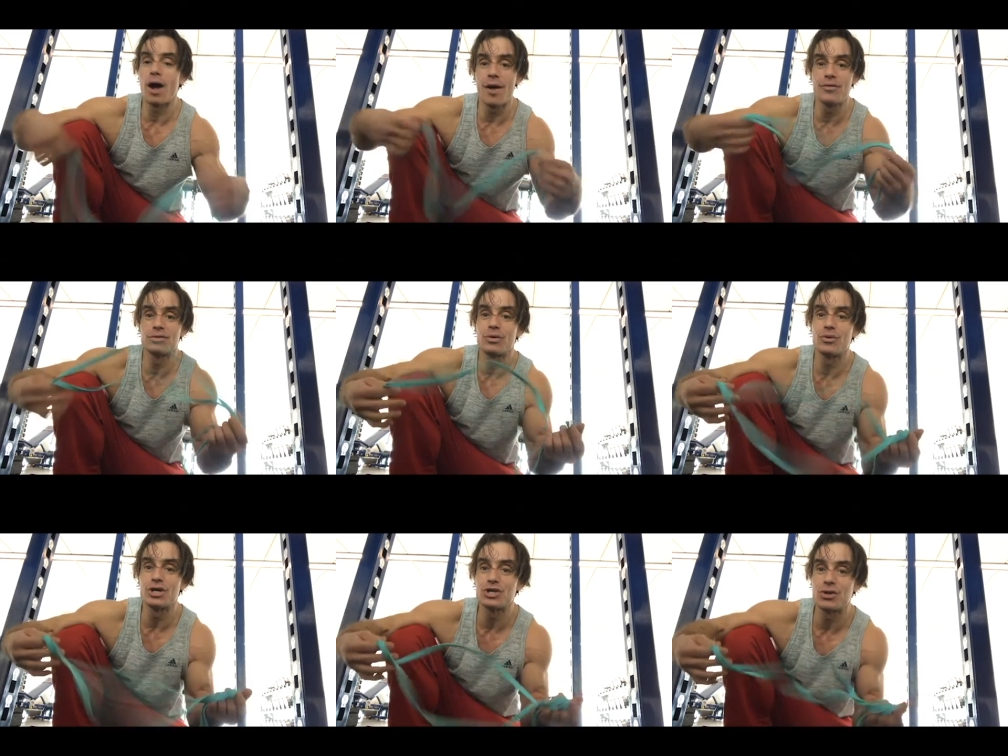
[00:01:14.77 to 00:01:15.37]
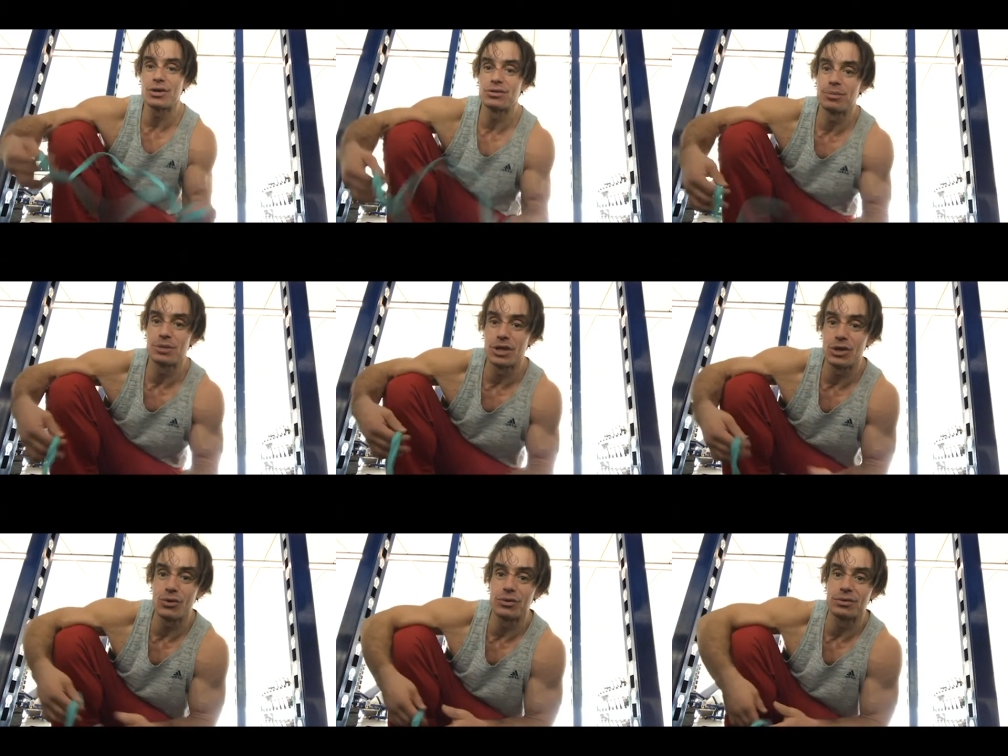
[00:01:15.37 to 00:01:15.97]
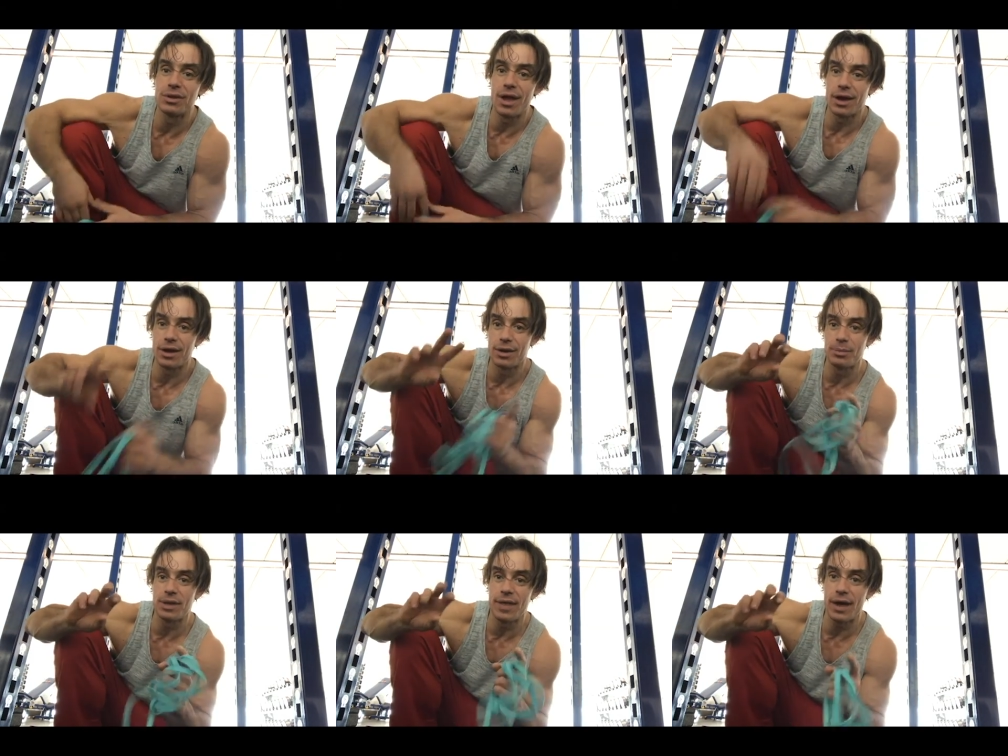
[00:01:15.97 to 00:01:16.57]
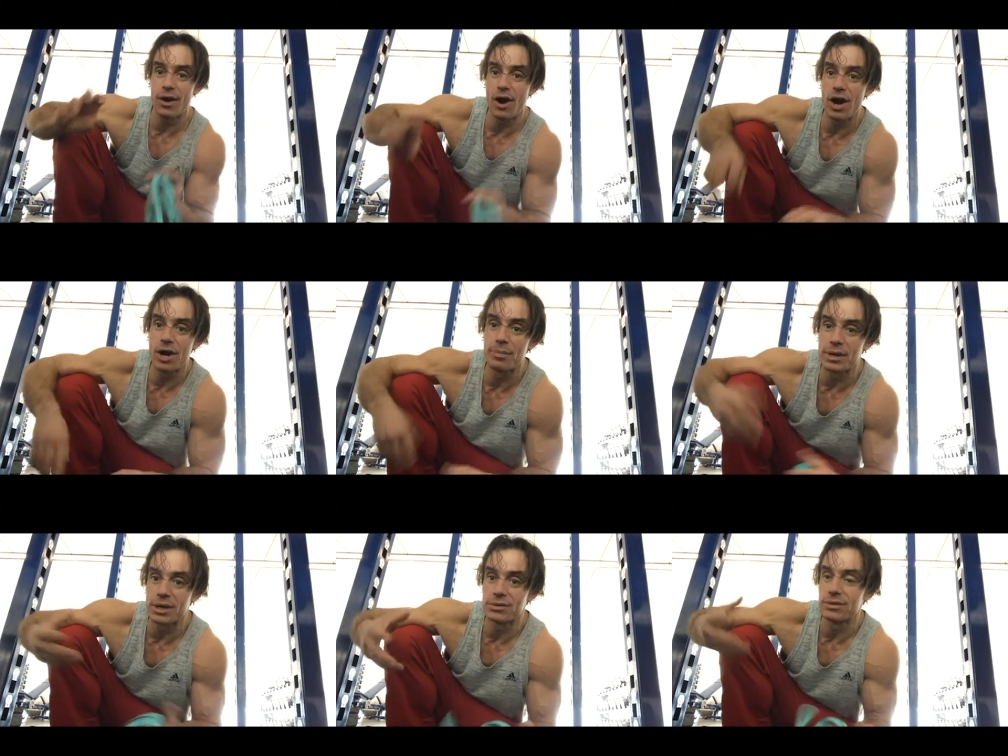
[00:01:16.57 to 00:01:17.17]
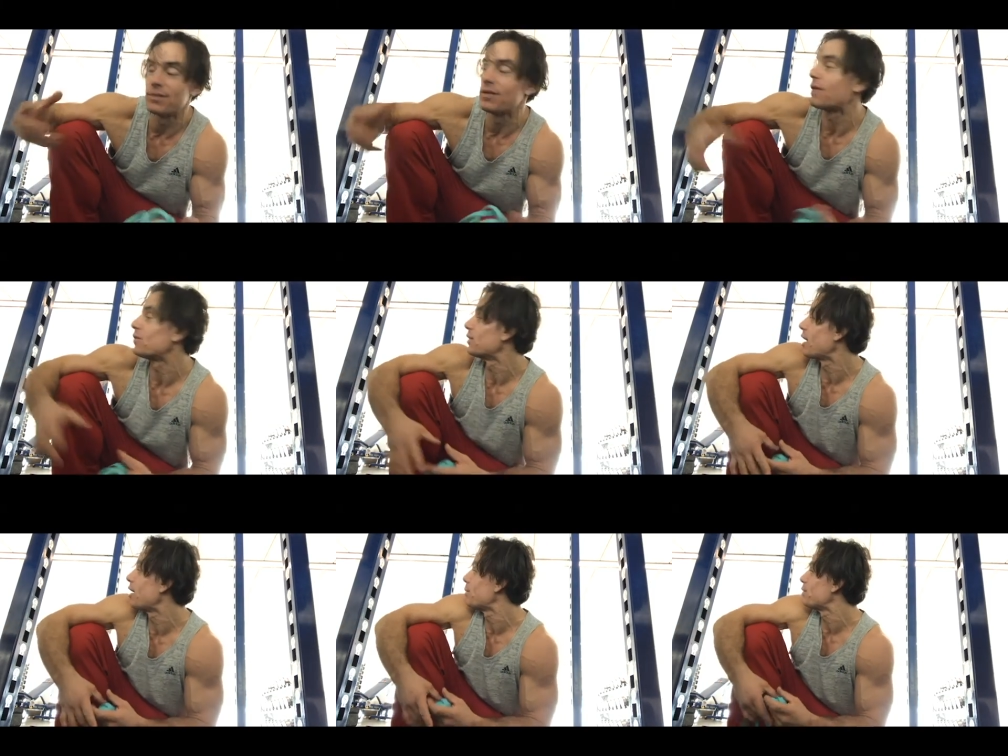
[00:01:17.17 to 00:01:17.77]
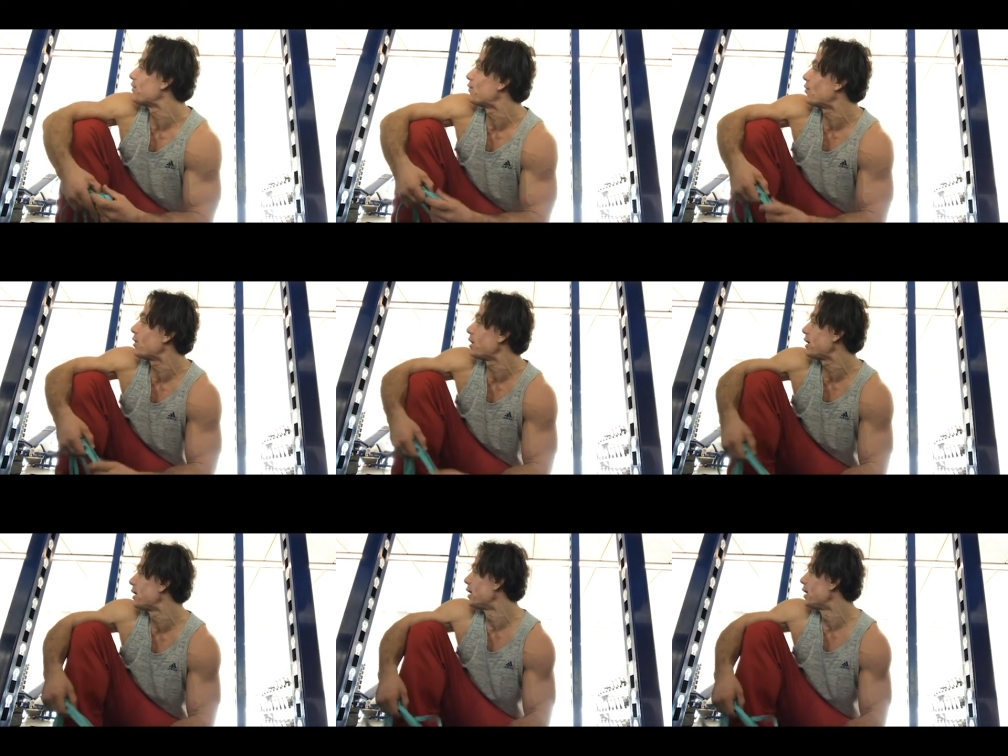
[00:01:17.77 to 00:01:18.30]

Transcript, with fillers: Obviously when you try something new, it's not going to be that hard because you've never done it before,